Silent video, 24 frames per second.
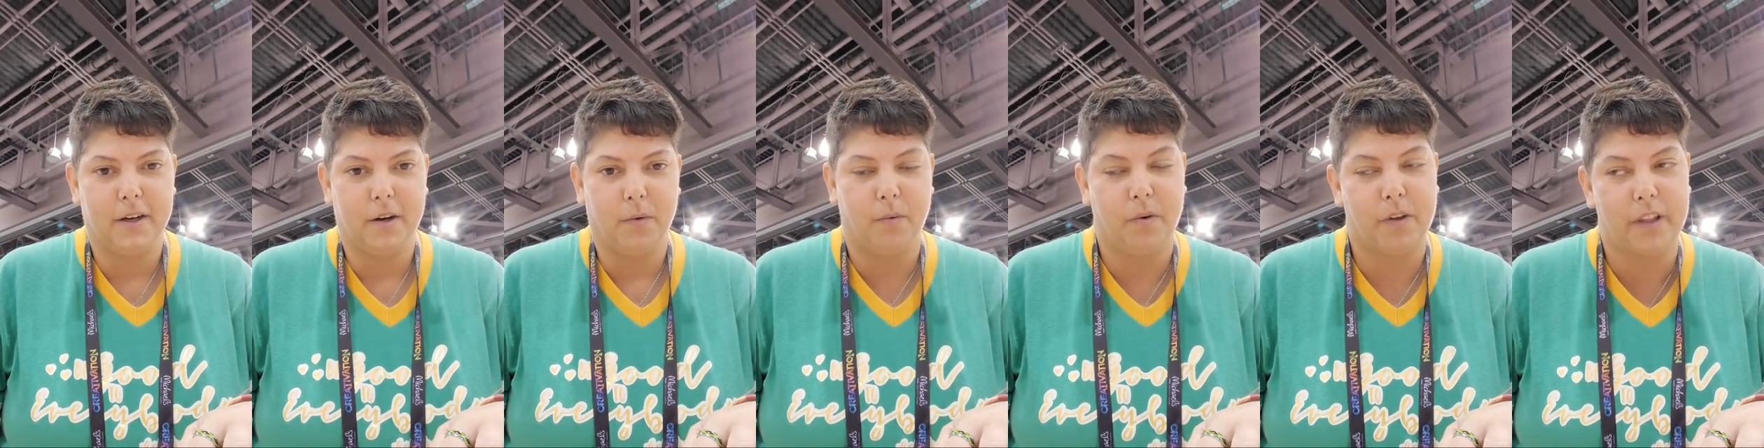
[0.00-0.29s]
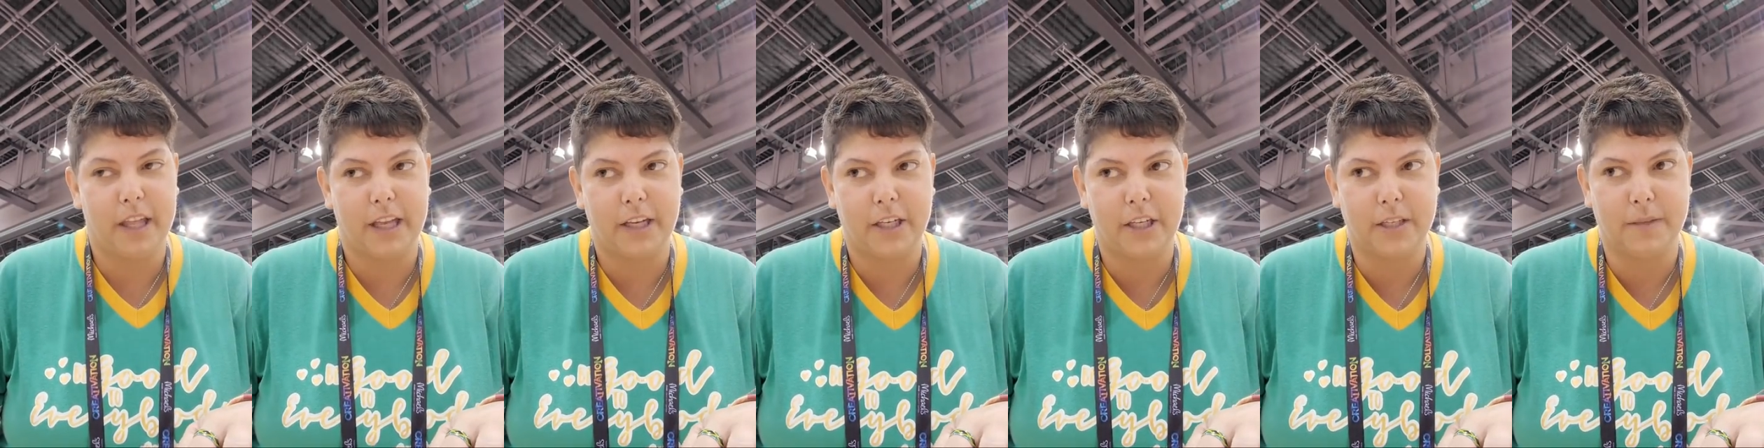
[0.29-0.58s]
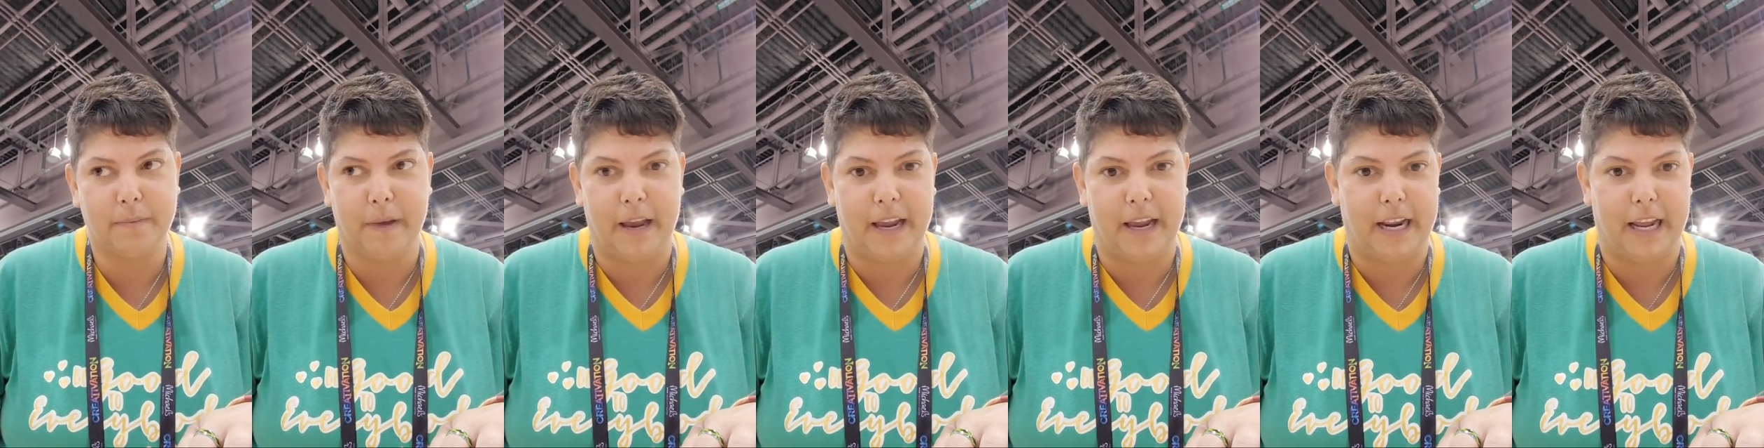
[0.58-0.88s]
well, they
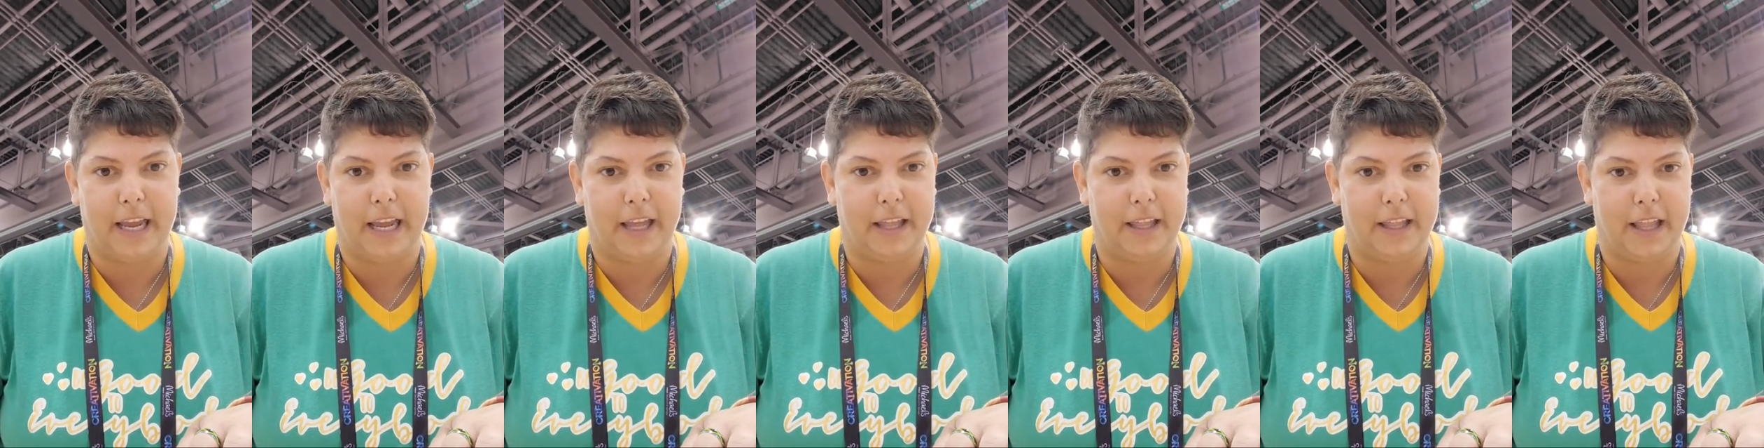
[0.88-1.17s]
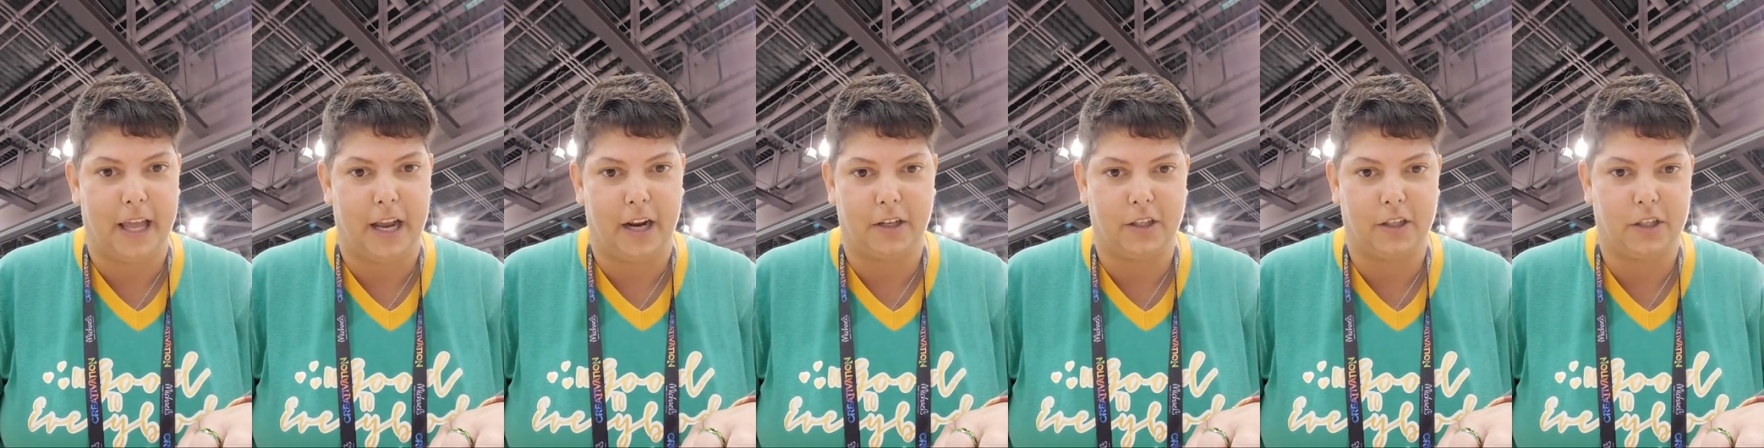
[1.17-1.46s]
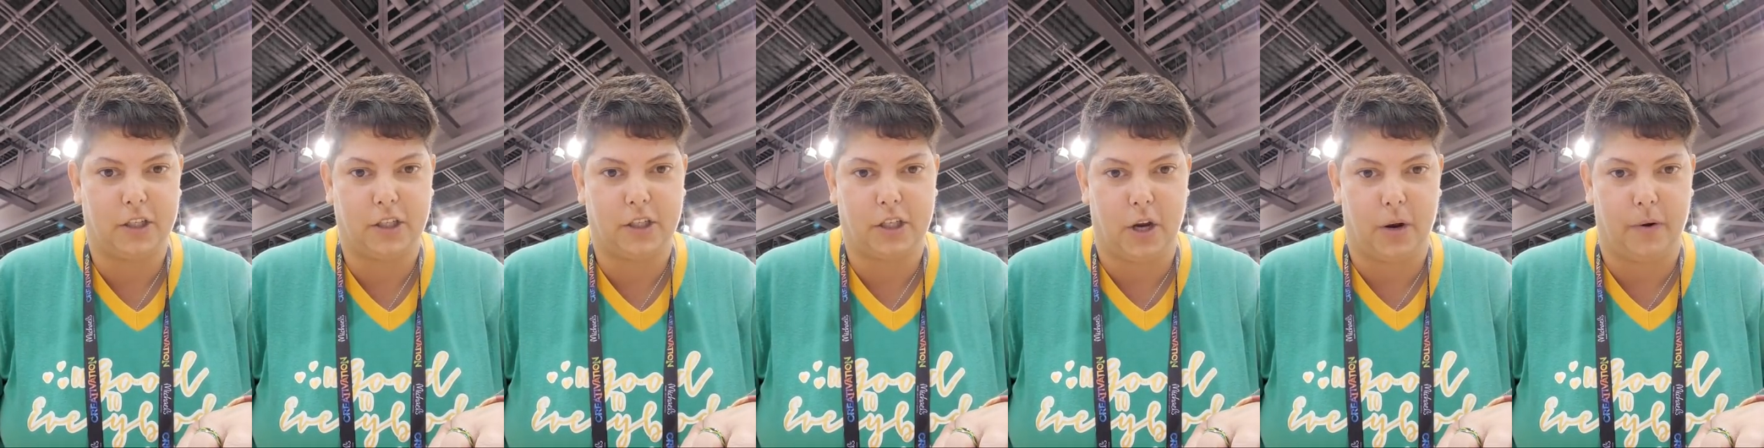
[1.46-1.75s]
just made it and they're
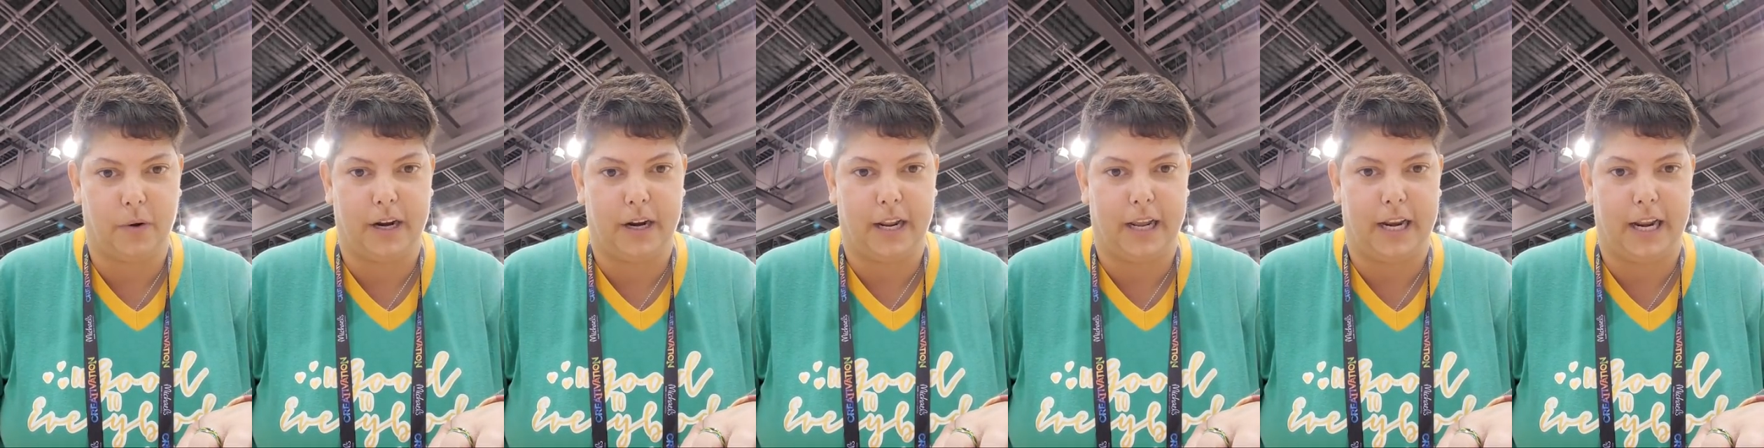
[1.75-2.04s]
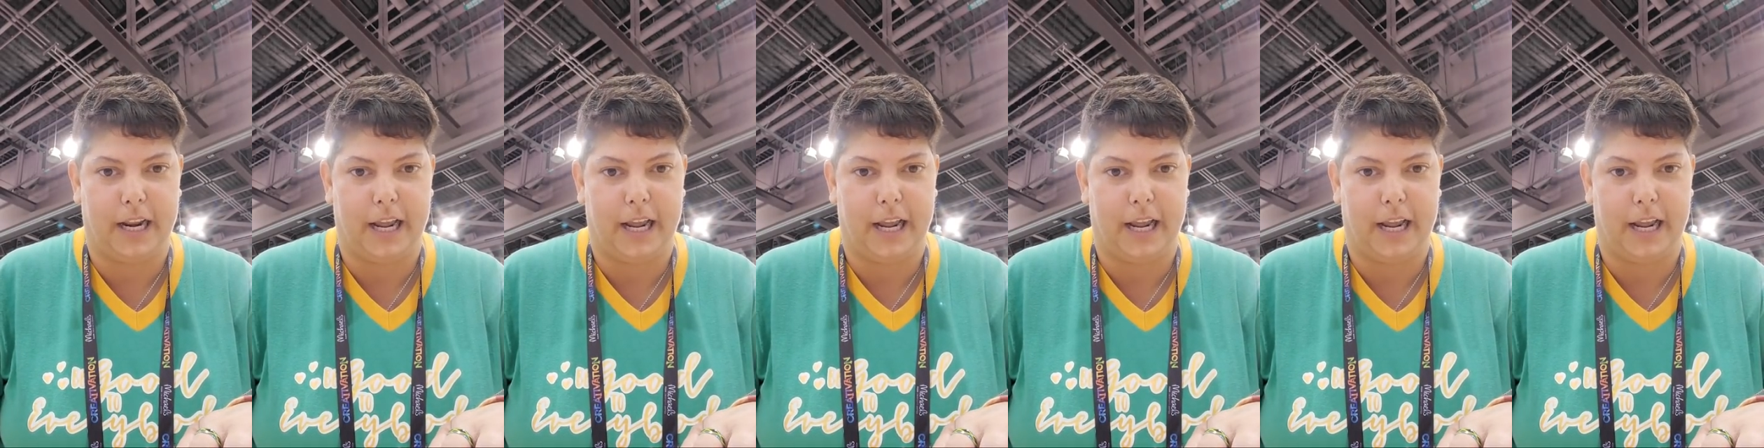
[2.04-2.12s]
just showing it